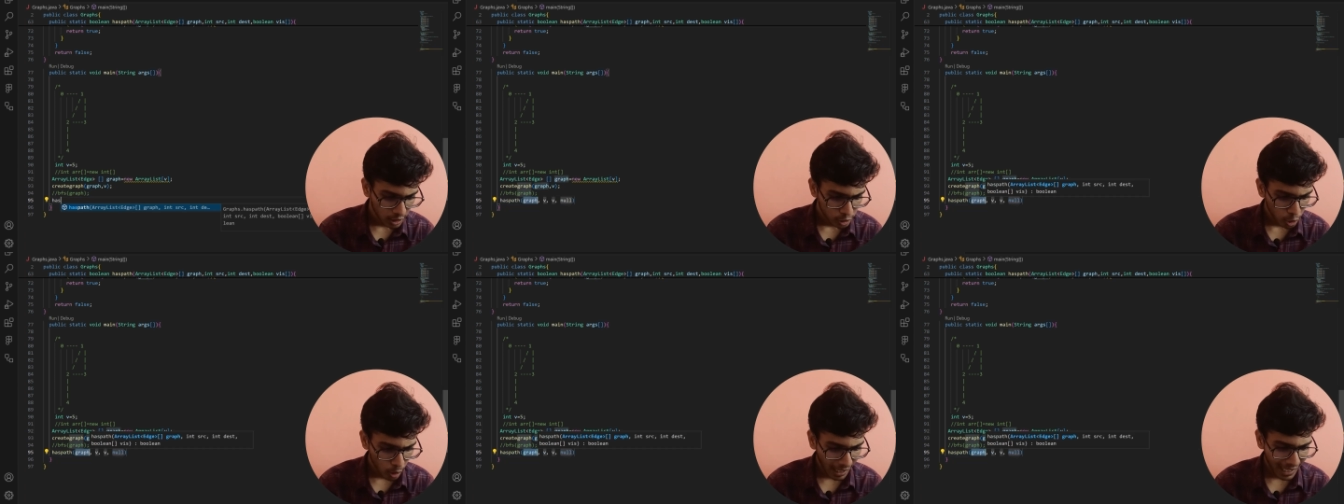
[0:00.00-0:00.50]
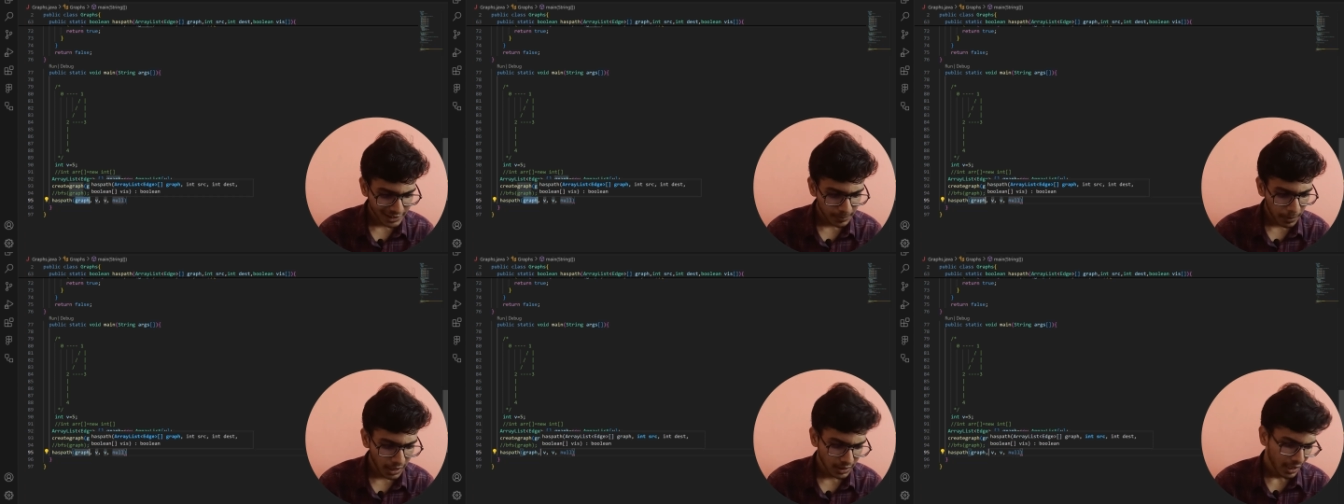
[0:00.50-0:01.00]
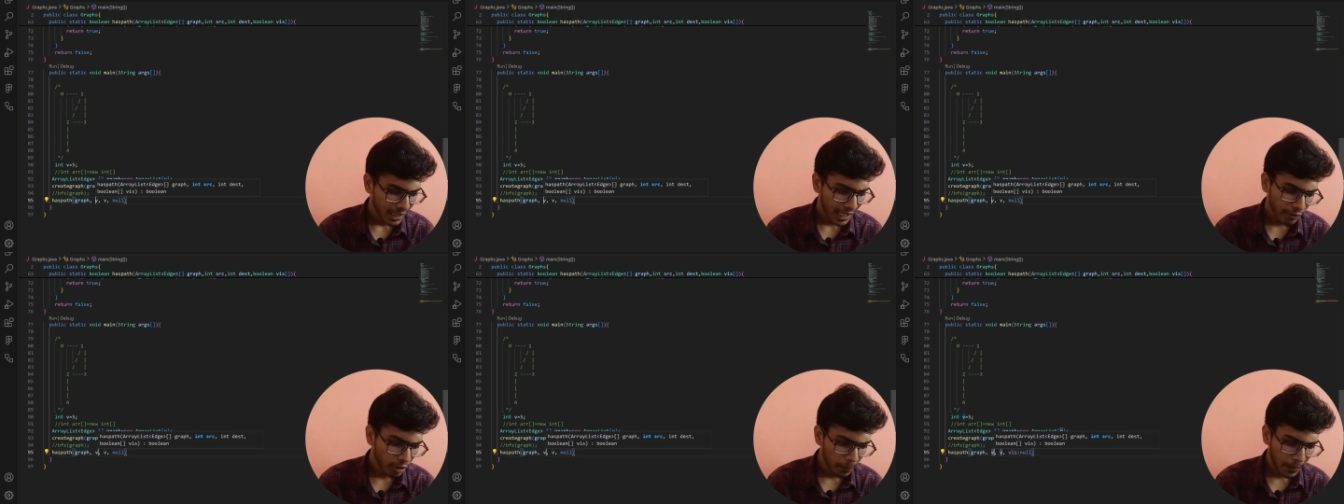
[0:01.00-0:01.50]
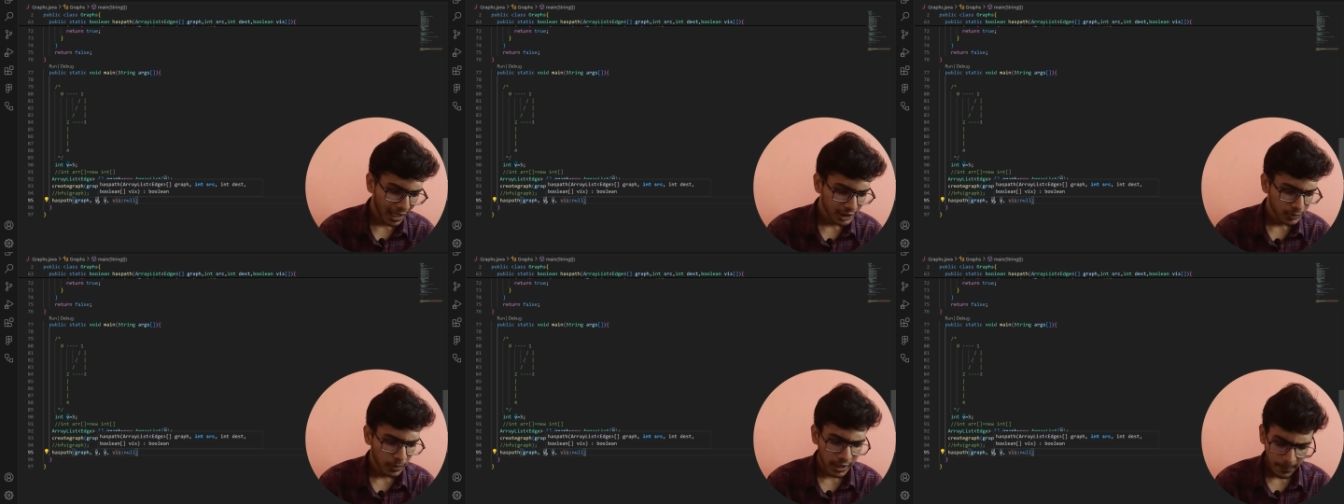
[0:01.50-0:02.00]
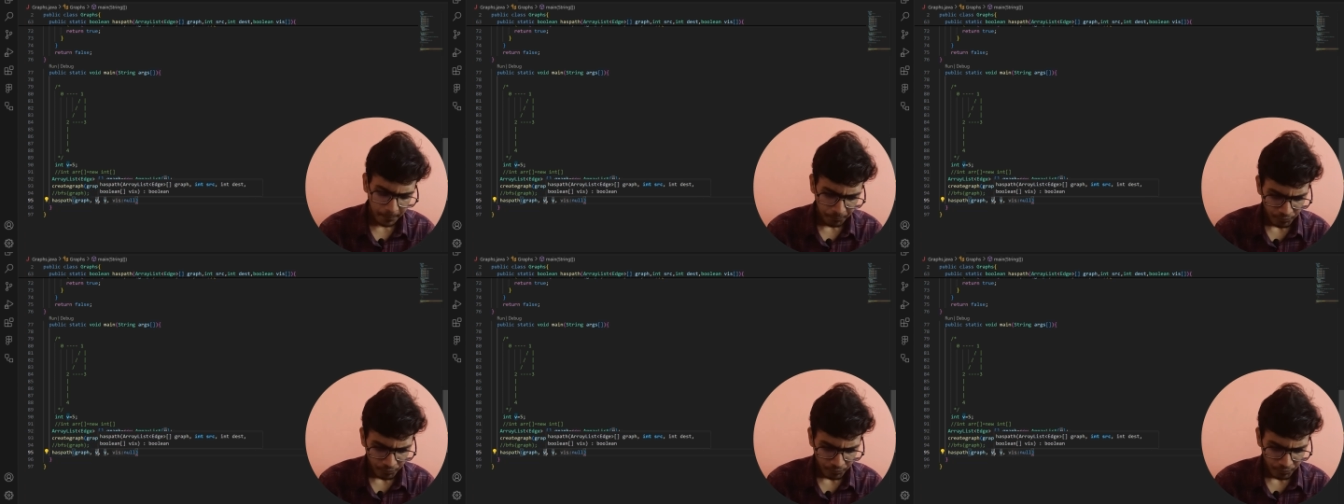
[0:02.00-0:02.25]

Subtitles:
So hash path, I will pass my